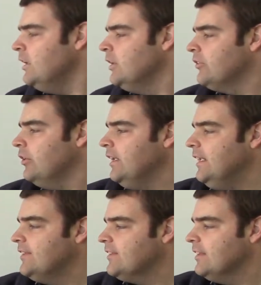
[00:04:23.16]
So
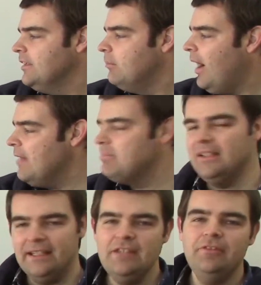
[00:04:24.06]
it's my
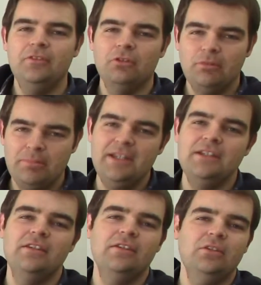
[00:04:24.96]
belief or
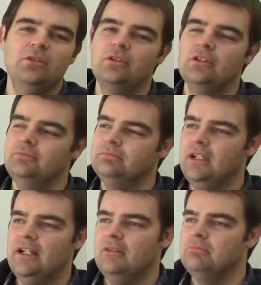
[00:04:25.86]
opinion or
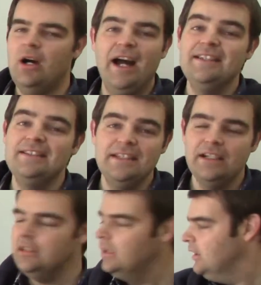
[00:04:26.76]

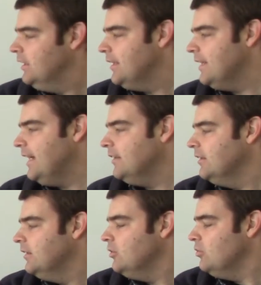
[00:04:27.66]
idea
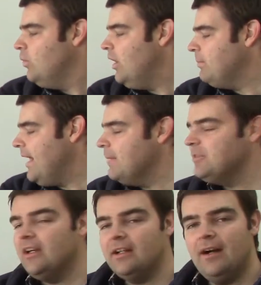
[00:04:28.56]
that, while
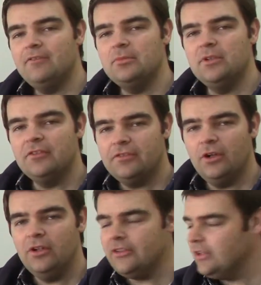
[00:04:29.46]
perhaps uncomfortable at
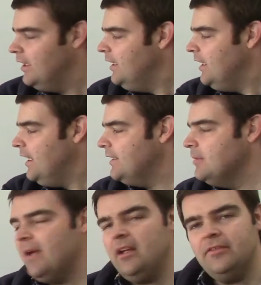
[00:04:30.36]
first, and
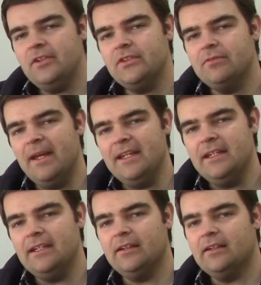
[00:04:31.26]
the benefits of
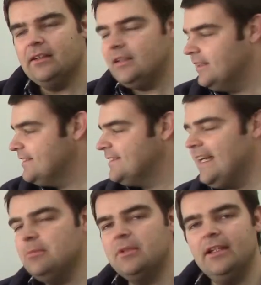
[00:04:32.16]
making a
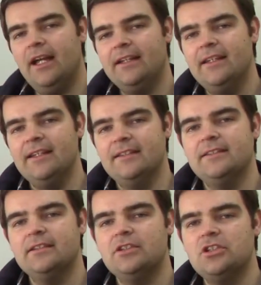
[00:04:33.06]
statement like
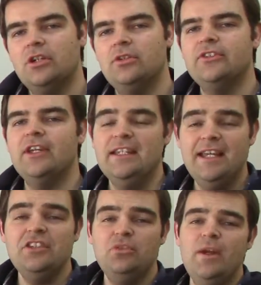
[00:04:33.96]
this shows that
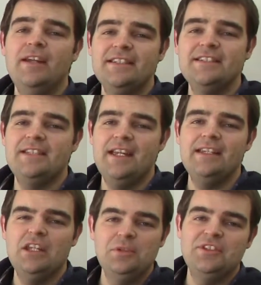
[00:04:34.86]
yes, we
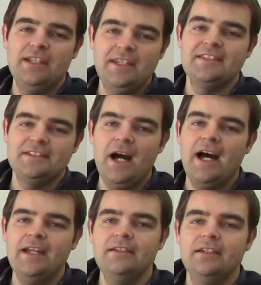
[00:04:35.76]
understand there is another
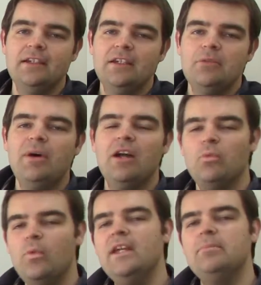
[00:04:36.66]
side,
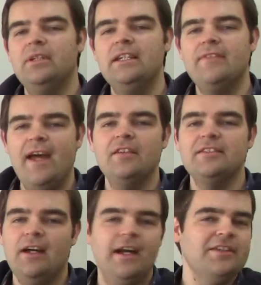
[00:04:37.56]
but we believe our
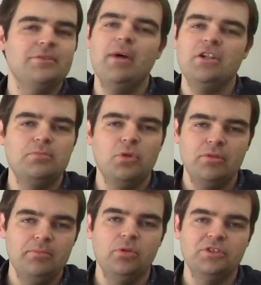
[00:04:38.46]
side is much
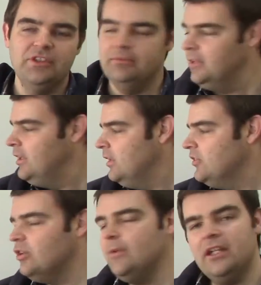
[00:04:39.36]
more important.
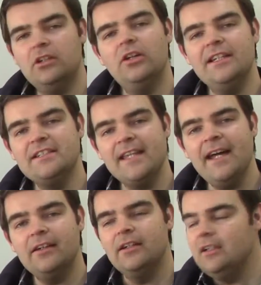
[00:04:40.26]
So we acknowledge
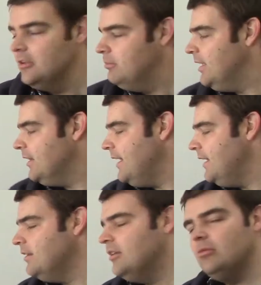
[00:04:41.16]
that, but
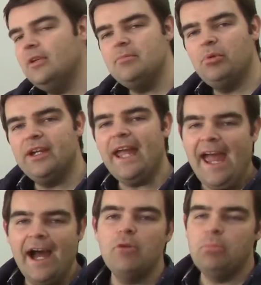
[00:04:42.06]
then we bring
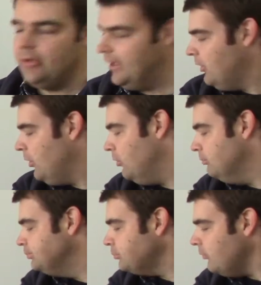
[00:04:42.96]
our point
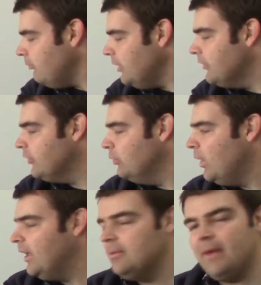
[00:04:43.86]
home. So
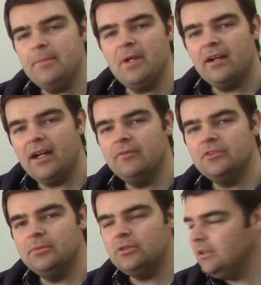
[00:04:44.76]
while it may be
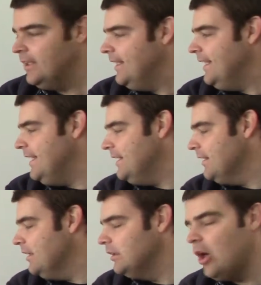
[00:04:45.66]
uncomfortable, in
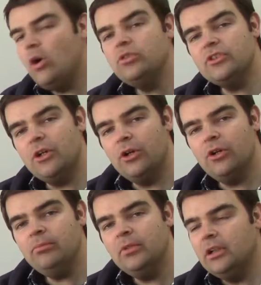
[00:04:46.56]
the long
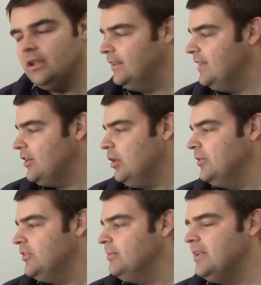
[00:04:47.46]
term, there's
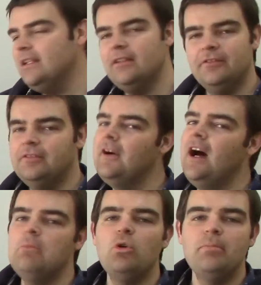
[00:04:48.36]
going to be
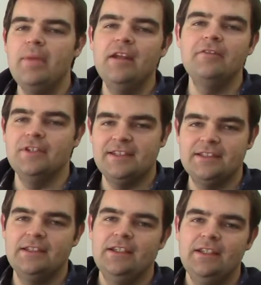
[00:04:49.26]
far more
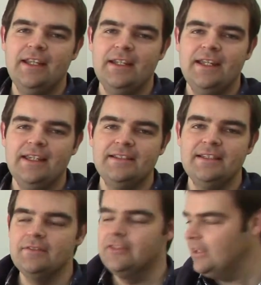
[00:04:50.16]
benefits than
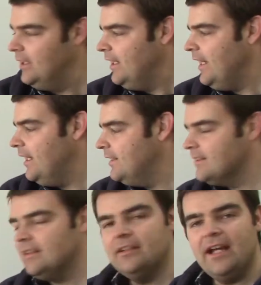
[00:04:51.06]
negatives.
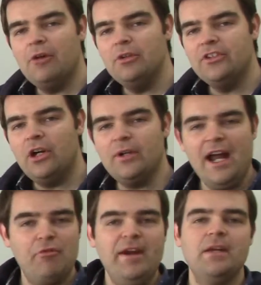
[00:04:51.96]
And our result,
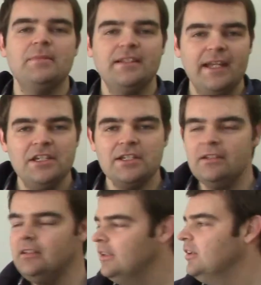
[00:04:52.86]
our
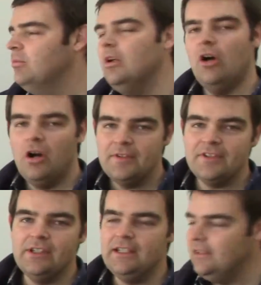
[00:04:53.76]
recommendation, well,
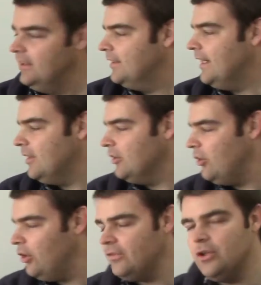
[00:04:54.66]
obviously that a
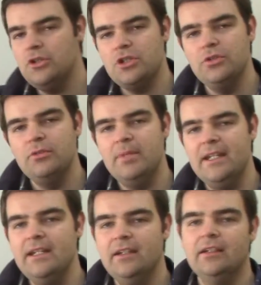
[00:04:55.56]
curfew should
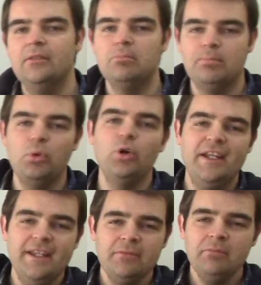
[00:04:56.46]
be brought
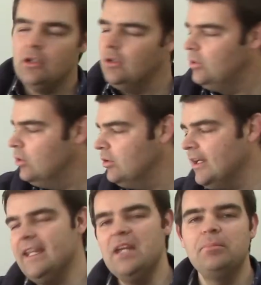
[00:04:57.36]
in or
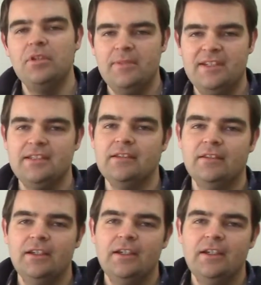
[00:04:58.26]
implemented.